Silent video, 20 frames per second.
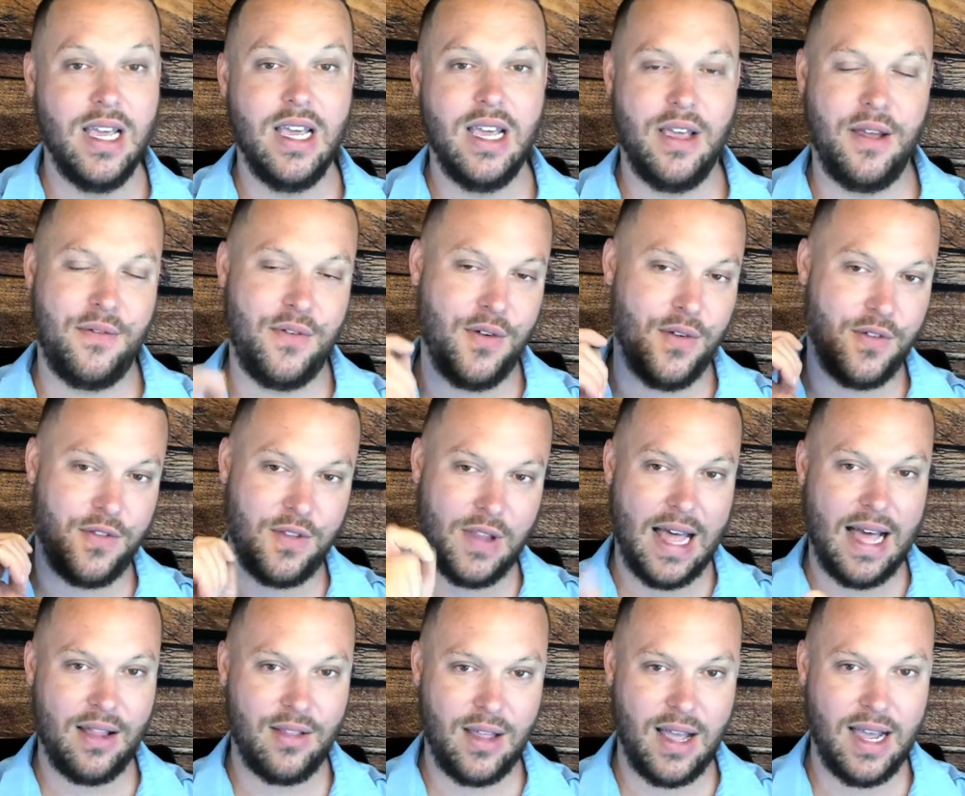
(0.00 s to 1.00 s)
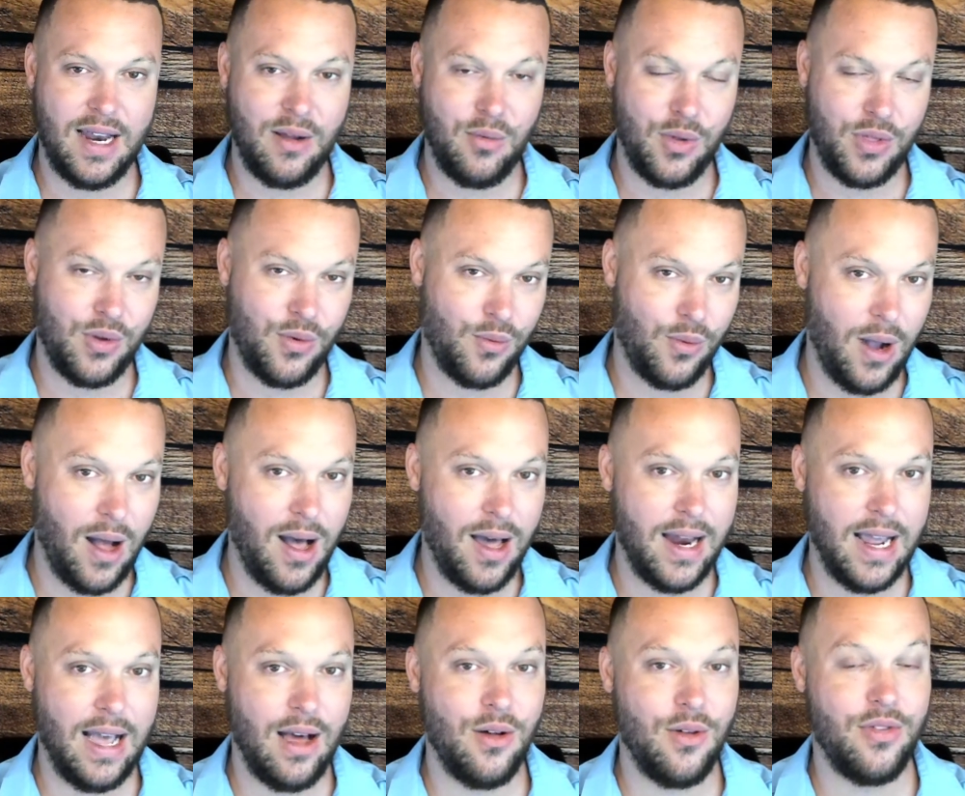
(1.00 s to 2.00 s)
If you're flatlining with a rod
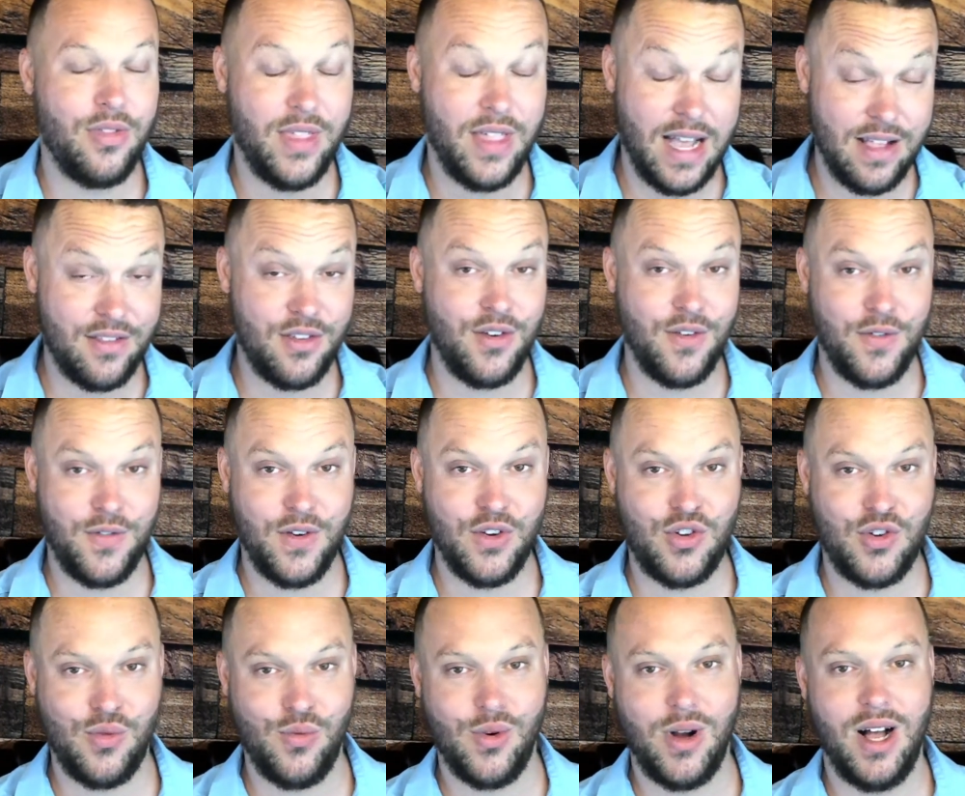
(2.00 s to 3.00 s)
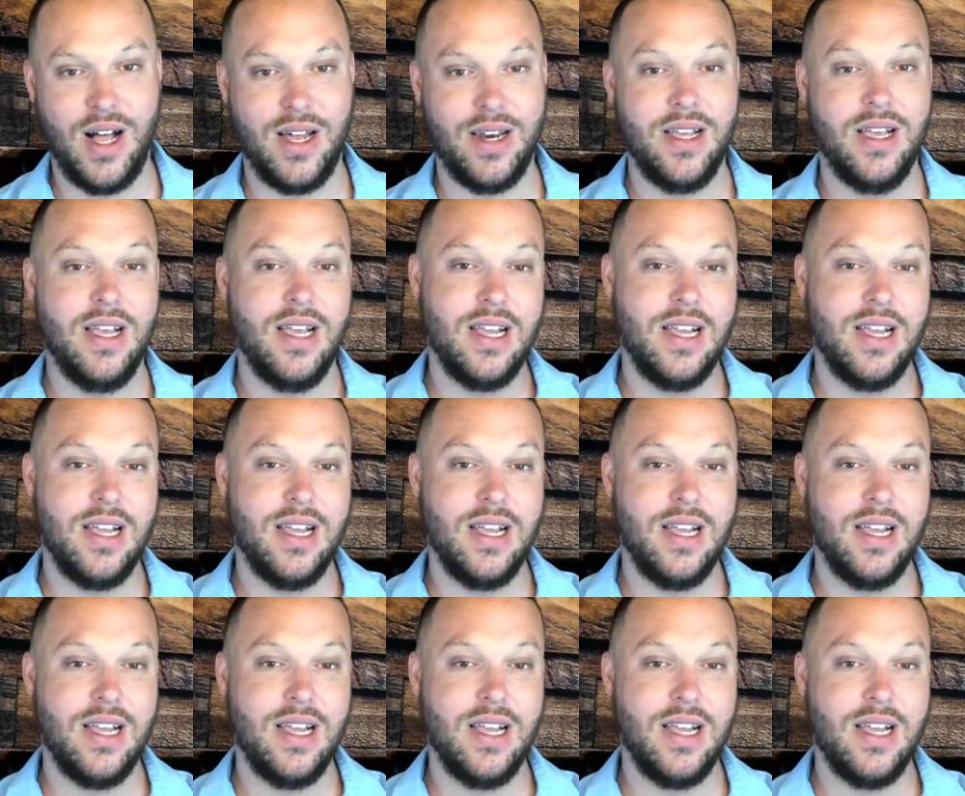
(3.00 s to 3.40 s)
out, that's your fishing rod.